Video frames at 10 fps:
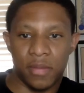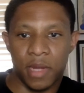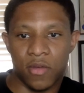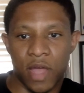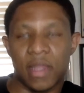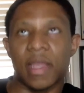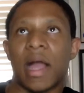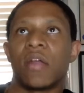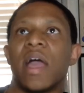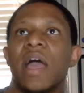I'm not gonna act like
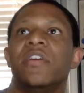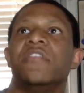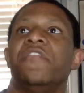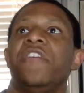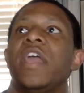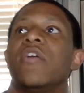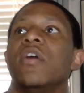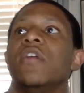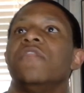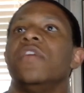I don't have a fear
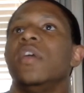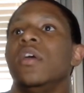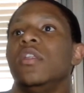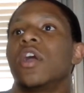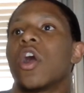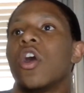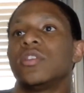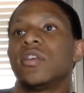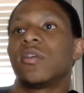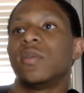of the
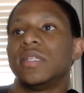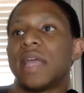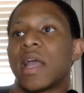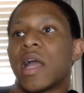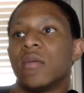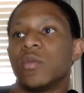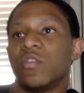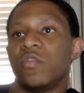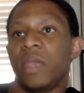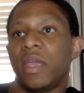consequences that comes
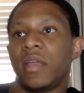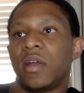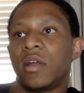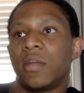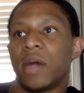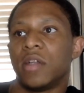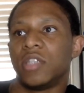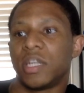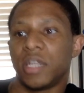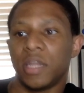with being
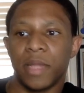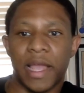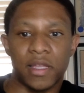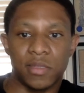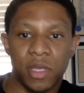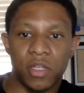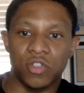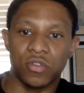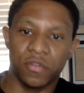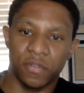unapologetically black and speaking
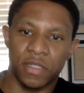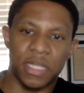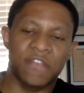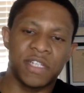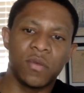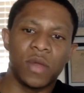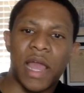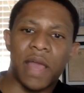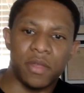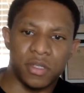truth. Because I've seen what
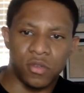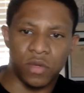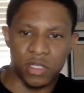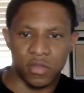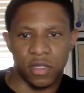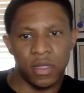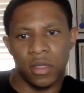happens through history.